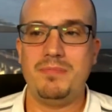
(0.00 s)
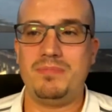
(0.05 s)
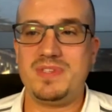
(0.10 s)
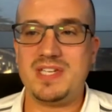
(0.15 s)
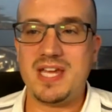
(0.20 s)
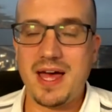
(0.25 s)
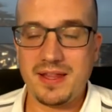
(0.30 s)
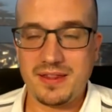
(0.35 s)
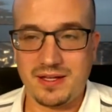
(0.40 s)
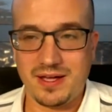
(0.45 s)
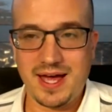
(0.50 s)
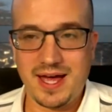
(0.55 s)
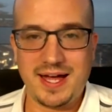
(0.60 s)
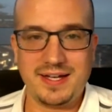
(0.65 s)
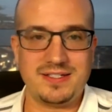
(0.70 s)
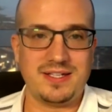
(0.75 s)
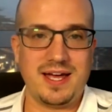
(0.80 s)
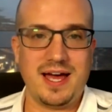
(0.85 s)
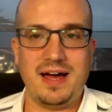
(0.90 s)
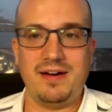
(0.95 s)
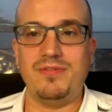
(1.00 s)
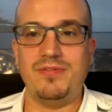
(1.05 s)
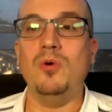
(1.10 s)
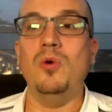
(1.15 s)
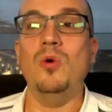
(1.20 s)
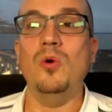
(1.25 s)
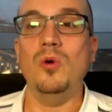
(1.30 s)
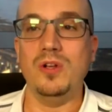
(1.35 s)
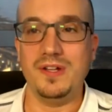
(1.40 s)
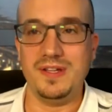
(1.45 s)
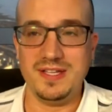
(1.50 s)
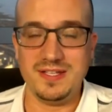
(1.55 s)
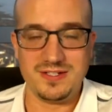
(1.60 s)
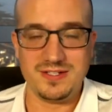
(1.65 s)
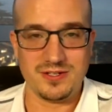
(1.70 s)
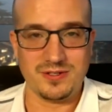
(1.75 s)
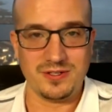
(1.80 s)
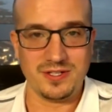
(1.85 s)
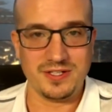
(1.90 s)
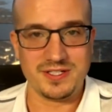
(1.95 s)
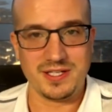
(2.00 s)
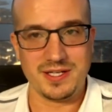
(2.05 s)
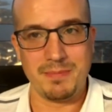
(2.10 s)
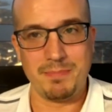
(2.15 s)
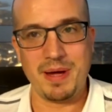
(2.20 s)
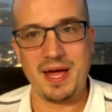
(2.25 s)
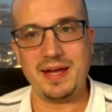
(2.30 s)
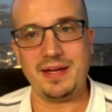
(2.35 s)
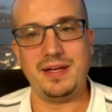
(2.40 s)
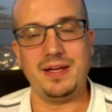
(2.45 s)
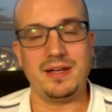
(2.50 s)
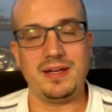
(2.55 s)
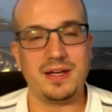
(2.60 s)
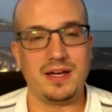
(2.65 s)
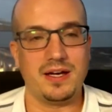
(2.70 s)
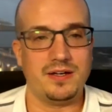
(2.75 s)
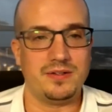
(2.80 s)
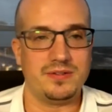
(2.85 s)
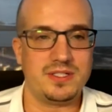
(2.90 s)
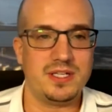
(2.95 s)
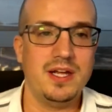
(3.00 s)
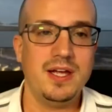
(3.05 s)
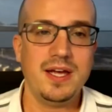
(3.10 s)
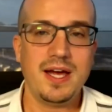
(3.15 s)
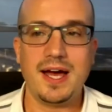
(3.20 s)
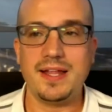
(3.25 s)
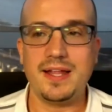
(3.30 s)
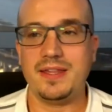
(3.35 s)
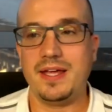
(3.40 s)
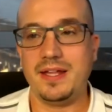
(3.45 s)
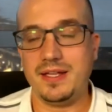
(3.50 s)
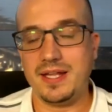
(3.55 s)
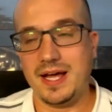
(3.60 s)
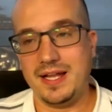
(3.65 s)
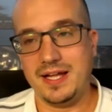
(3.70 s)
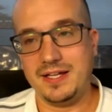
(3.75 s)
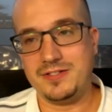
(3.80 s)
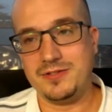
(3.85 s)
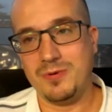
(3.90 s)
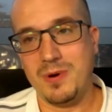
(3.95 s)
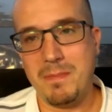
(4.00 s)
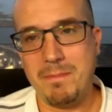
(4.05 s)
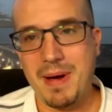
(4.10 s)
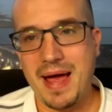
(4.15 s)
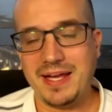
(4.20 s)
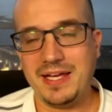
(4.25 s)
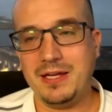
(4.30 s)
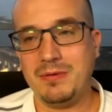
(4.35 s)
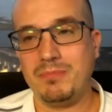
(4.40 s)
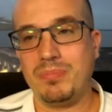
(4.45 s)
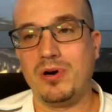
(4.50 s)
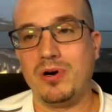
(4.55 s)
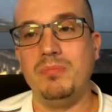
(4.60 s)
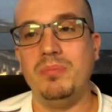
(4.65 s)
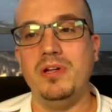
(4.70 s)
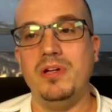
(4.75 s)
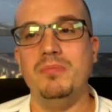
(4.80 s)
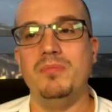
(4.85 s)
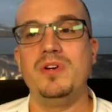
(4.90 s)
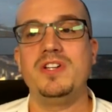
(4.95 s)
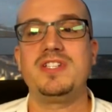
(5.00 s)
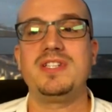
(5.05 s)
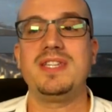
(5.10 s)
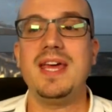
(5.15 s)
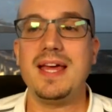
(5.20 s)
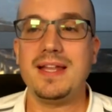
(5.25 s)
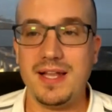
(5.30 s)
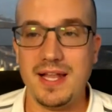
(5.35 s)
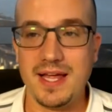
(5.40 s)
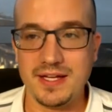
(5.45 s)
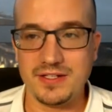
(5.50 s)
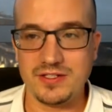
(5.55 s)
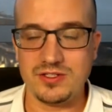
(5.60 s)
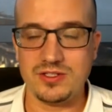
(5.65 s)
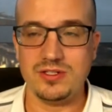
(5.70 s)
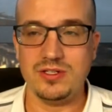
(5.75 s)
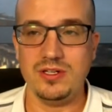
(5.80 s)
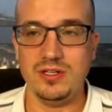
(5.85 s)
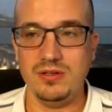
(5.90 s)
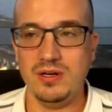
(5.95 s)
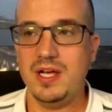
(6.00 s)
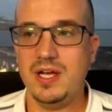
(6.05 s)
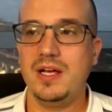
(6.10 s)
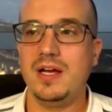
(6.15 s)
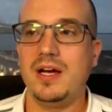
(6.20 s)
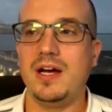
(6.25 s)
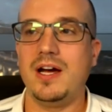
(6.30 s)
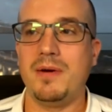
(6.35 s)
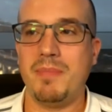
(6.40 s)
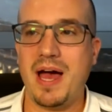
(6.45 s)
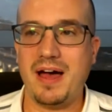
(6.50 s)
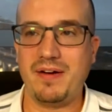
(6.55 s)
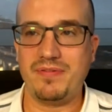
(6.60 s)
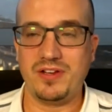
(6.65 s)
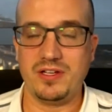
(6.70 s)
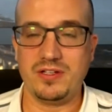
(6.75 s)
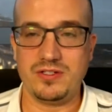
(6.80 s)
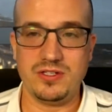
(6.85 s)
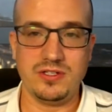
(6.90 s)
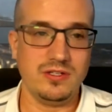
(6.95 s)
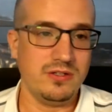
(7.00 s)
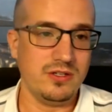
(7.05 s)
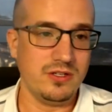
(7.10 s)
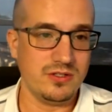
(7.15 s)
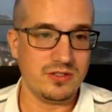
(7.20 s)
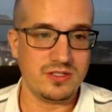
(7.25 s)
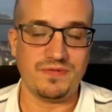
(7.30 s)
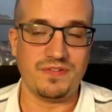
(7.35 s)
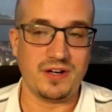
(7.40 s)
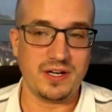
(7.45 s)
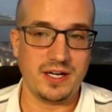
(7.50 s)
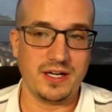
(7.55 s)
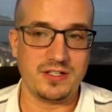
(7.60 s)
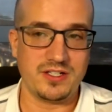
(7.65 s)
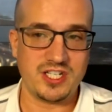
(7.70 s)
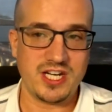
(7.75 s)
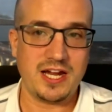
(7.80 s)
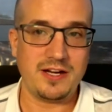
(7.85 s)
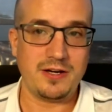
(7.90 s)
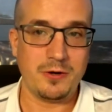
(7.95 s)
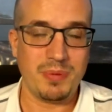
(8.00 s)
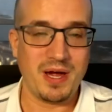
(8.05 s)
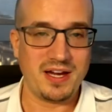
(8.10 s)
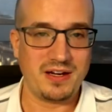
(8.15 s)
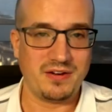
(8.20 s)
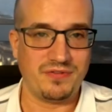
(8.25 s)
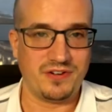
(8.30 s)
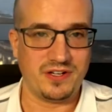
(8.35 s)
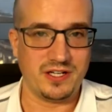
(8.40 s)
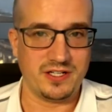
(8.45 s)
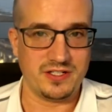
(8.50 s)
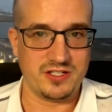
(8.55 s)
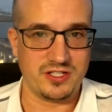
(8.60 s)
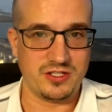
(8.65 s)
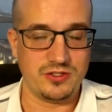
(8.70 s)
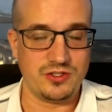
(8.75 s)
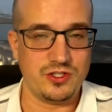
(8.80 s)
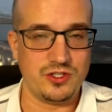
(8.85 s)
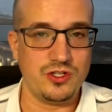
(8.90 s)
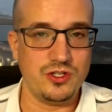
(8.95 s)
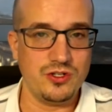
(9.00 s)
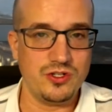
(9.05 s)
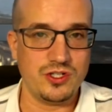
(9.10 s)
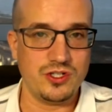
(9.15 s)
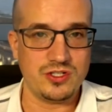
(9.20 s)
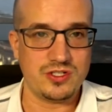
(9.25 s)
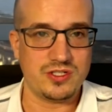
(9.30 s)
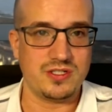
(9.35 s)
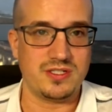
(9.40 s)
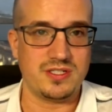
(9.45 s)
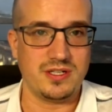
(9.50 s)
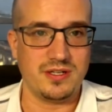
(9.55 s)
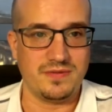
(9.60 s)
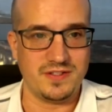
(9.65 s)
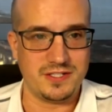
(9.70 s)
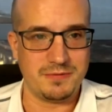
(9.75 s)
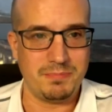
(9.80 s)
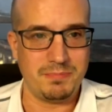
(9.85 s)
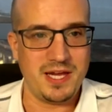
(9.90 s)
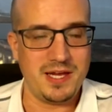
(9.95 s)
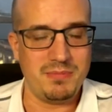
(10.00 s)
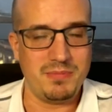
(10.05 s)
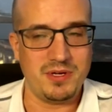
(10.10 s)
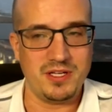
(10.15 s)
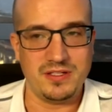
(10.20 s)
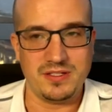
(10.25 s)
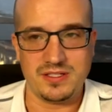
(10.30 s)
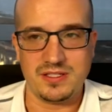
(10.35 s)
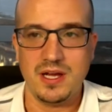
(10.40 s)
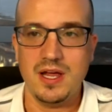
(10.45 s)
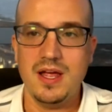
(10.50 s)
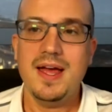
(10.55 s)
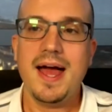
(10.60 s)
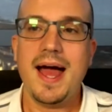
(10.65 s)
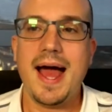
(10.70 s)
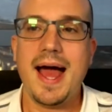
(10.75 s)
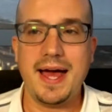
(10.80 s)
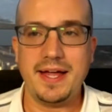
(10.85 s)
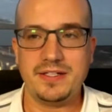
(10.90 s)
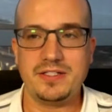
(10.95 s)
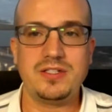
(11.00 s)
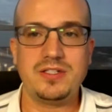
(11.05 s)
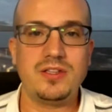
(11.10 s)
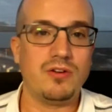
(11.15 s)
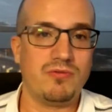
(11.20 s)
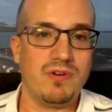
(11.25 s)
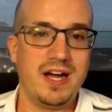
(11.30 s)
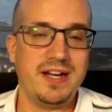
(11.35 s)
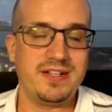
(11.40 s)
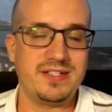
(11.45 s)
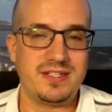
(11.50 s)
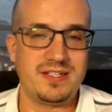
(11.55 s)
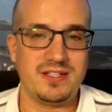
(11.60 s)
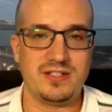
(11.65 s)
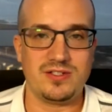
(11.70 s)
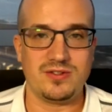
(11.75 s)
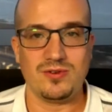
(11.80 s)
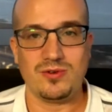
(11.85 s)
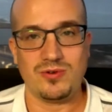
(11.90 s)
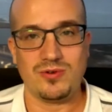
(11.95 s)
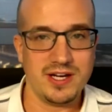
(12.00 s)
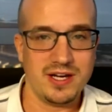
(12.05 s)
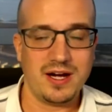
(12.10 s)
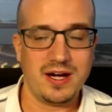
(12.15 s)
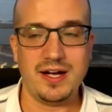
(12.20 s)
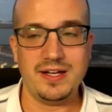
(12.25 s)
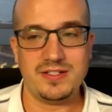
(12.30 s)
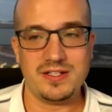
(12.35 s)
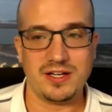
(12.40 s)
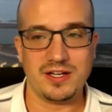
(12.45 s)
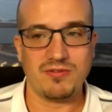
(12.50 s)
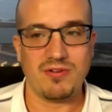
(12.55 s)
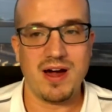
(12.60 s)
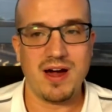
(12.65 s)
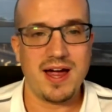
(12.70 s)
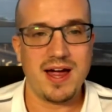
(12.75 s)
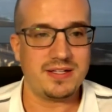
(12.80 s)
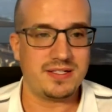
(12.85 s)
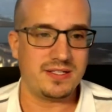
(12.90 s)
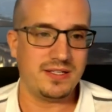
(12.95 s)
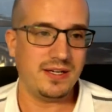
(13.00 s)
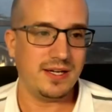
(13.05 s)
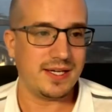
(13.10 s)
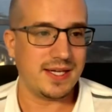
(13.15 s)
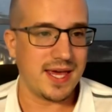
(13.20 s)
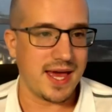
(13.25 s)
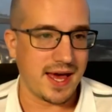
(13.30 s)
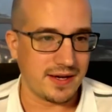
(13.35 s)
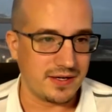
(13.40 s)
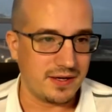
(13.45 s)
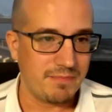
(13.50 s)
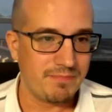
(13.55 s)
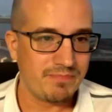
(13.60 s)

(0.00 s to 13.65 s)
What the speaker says: Tether had to have all of these dollars in their bank account, and then that led to a banking problem, which then led to having to use shadow bank financial institutions to service payments, and the rest is story. I digress again.